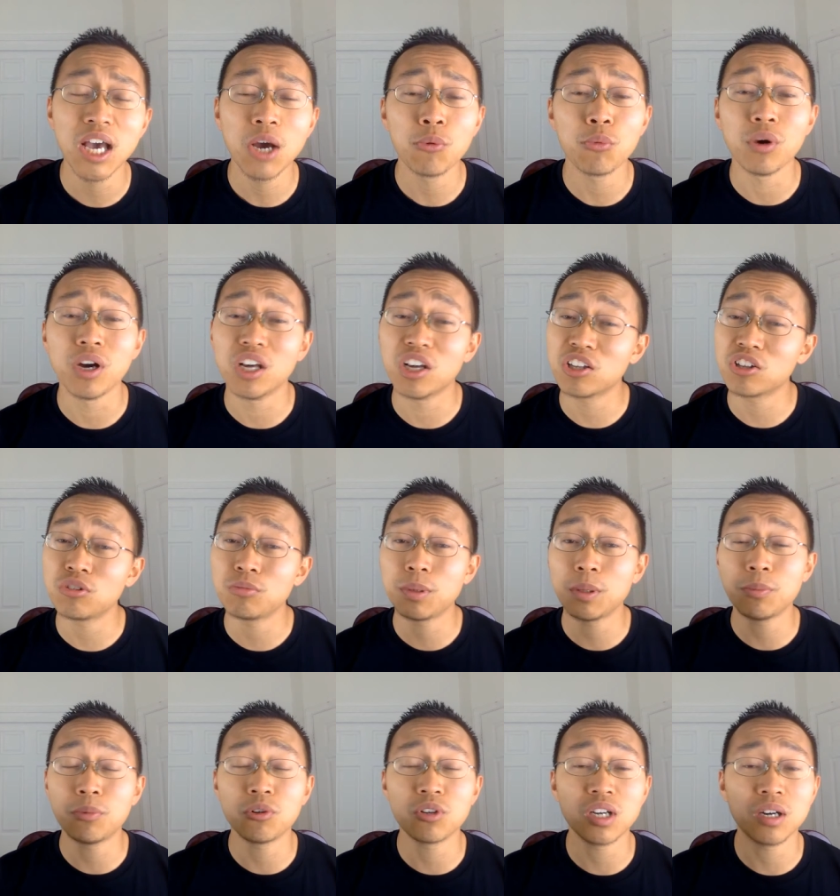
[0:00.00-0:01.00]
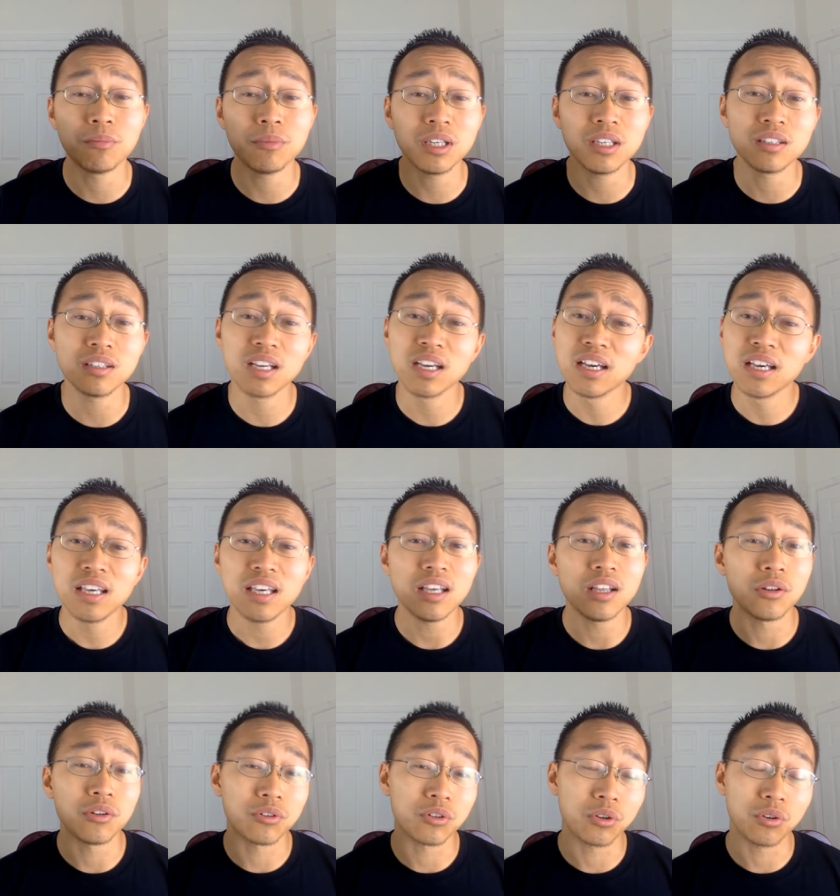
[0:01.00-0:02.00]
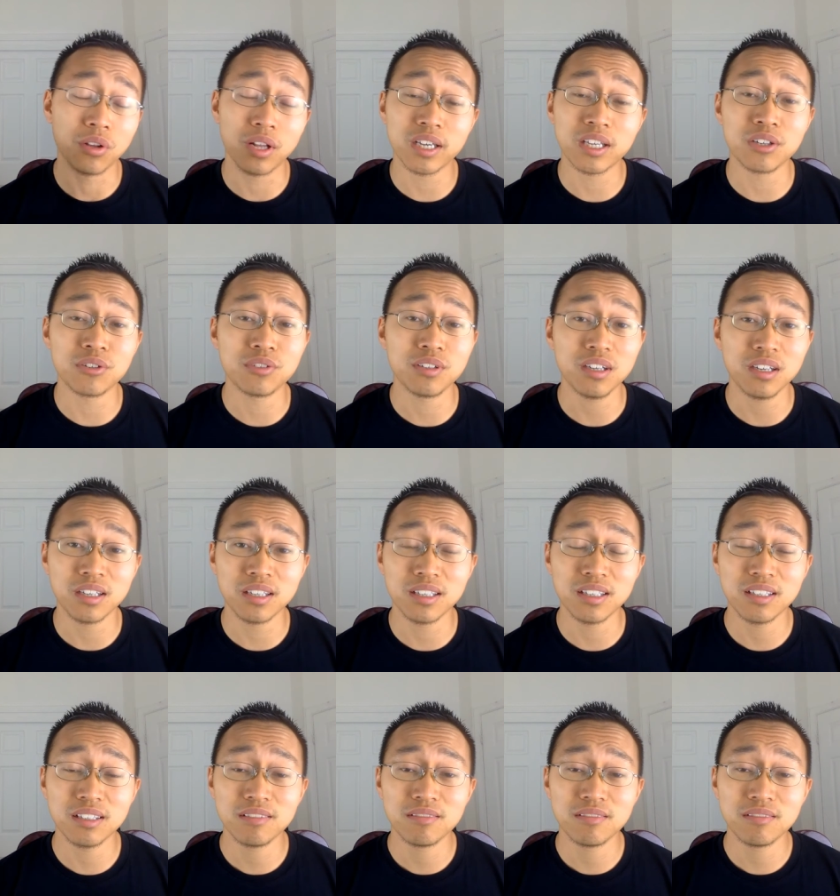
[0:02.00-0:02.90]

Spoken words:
when other people come in, either you like it or not,